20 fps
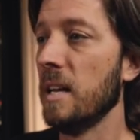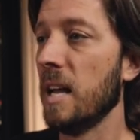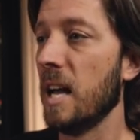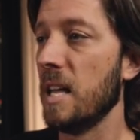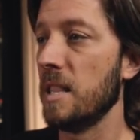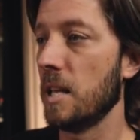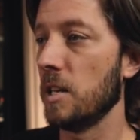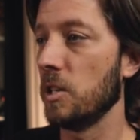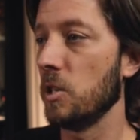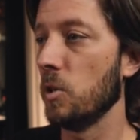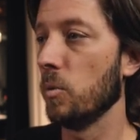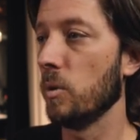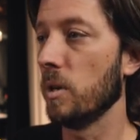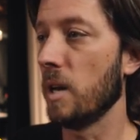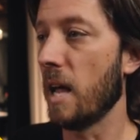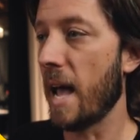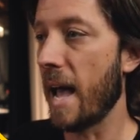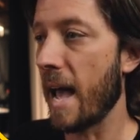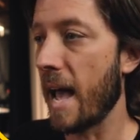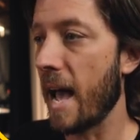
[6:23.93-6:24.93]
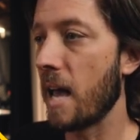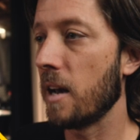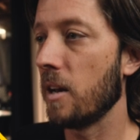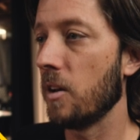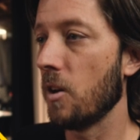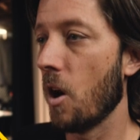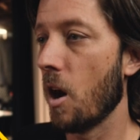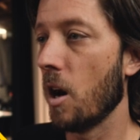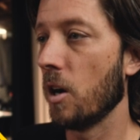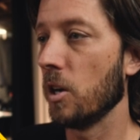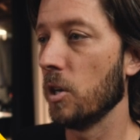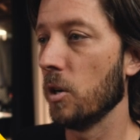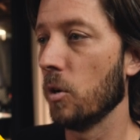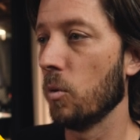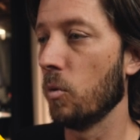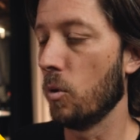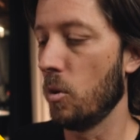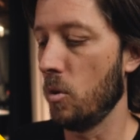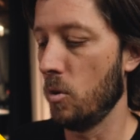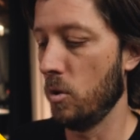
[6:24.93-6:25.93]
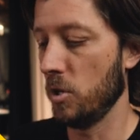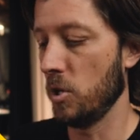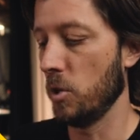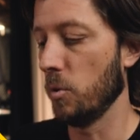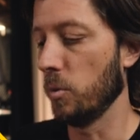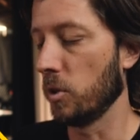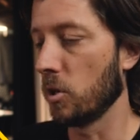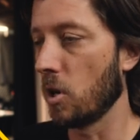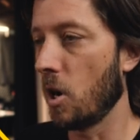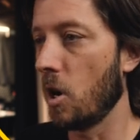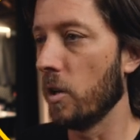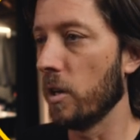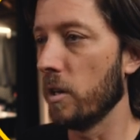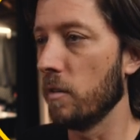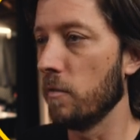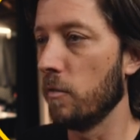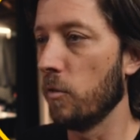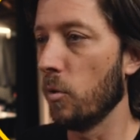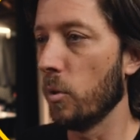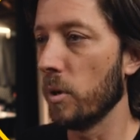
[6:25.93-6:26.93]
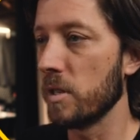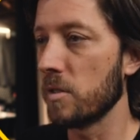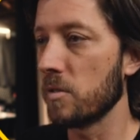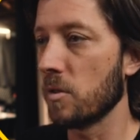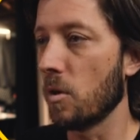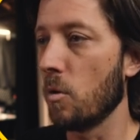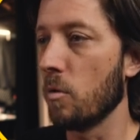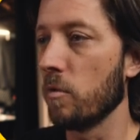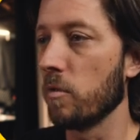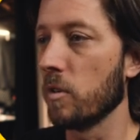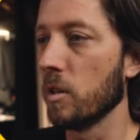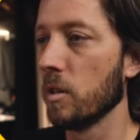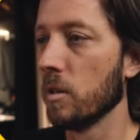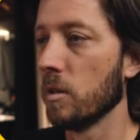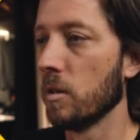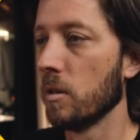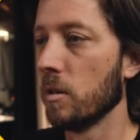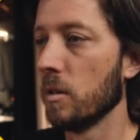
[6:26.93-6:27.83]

and then you would add an audio role and you would call it VoiceOver.